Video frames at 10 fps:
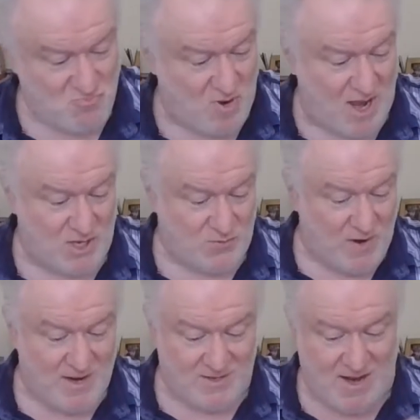As far
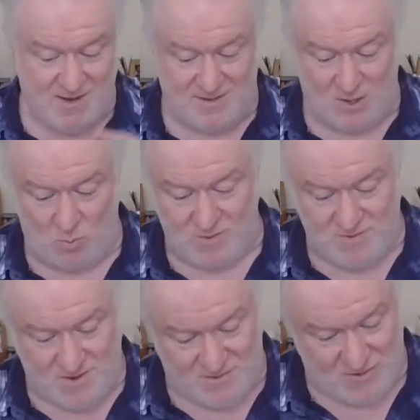as I can tell, with
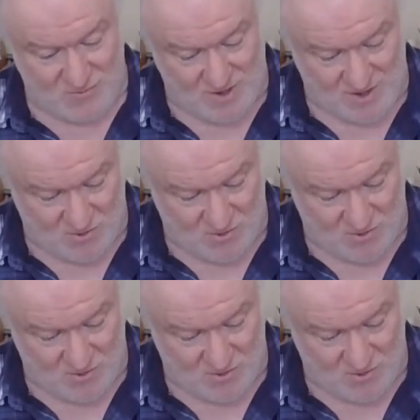nothing written